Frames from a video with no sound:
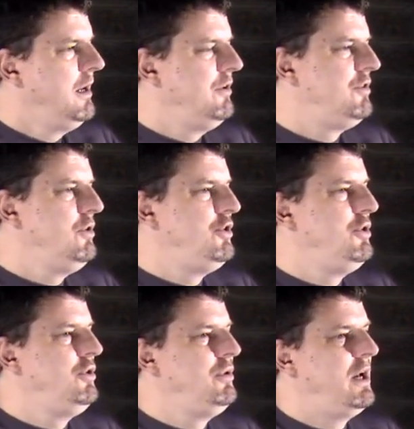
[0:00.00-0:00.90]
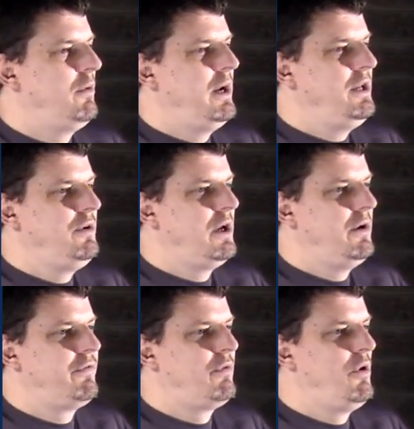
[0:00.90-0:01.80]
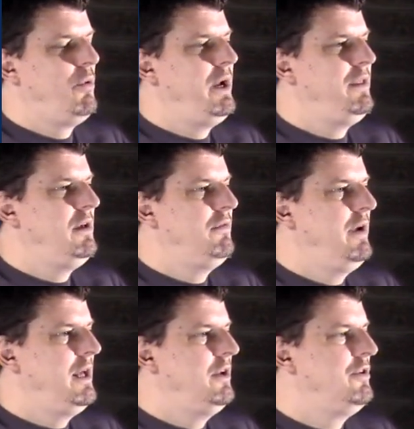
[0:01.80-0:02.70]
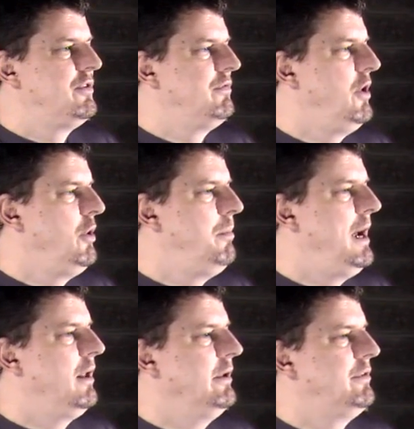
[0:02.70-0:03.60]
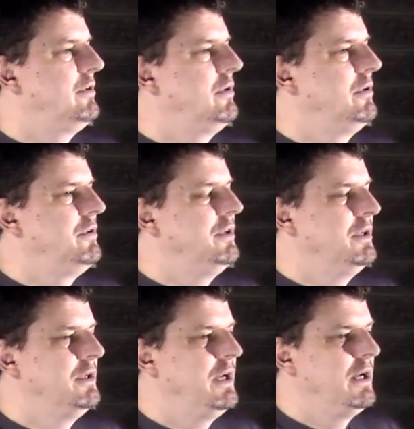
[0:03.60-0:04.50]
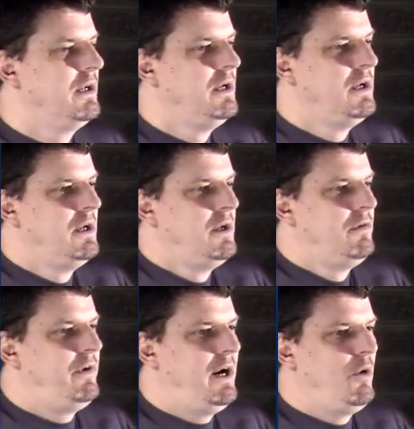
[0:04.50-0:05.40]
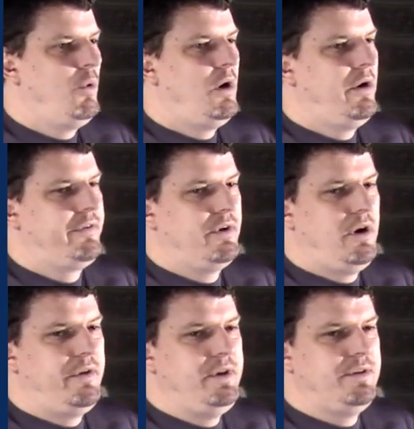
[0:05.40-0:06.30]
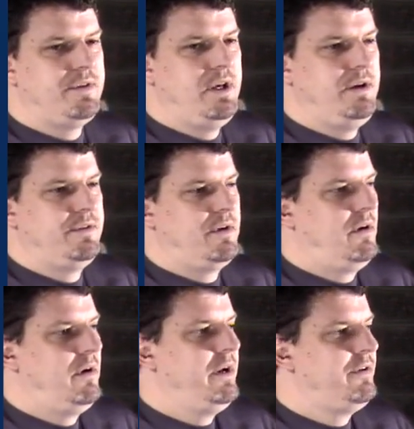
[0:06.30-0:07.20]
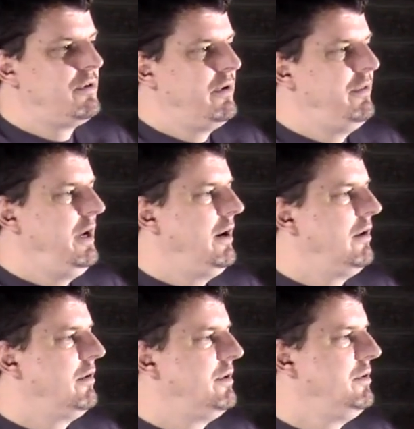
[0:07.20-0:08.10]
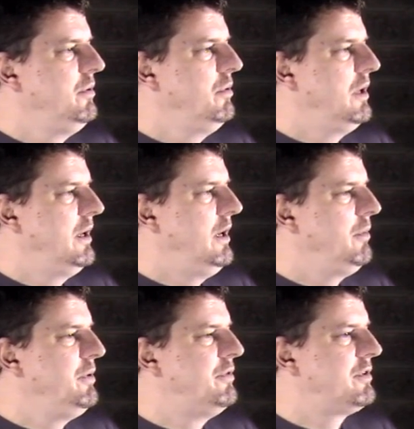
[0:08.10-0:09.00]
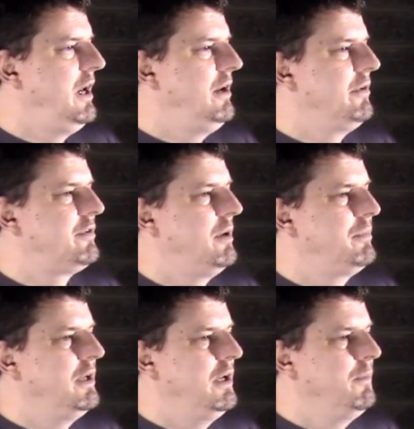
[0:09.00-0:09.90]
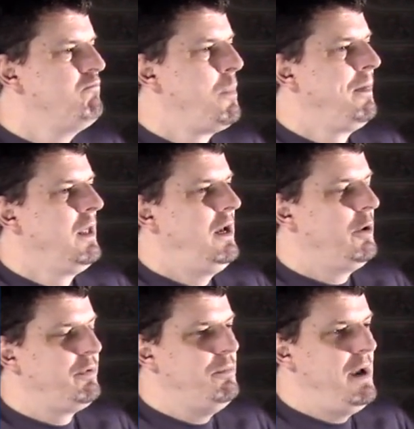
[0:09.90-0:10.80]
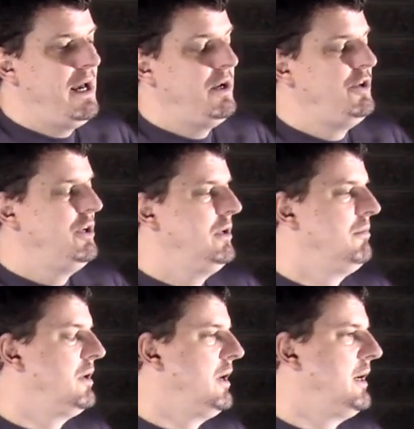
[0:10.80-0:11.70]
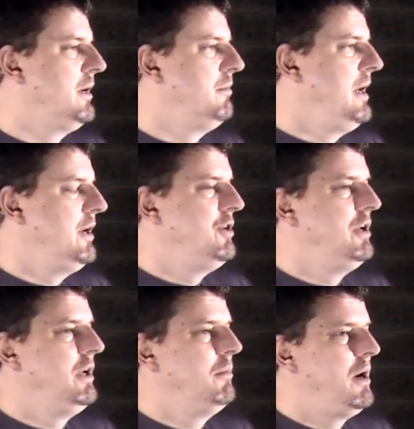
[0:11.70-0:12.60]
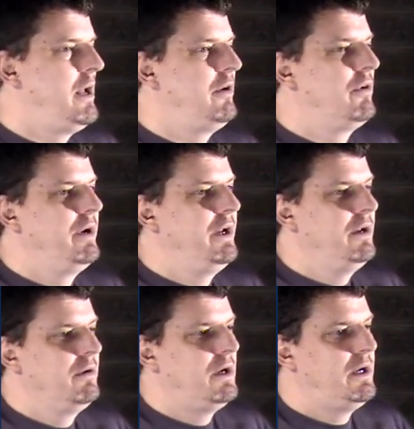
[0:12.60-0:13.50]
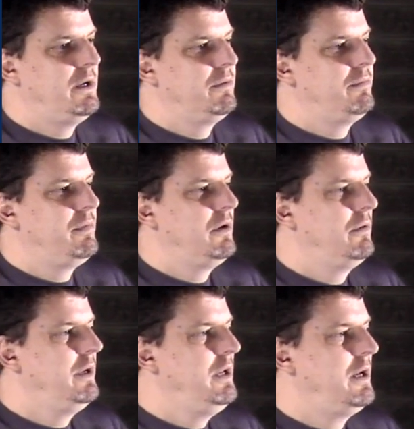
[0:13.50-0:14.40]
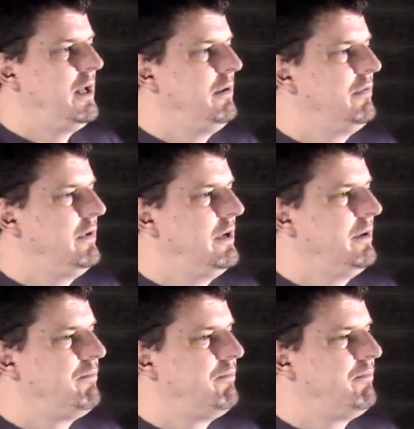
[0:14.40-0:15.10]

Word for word: And as soon as you do that, right, you kind of throw away the advantages of load balancers and uh, firewalls, and all these things that are already sort of there to uh, help you scale something, help you manage it, uh, managing and monitoring, uh, you know, any kind of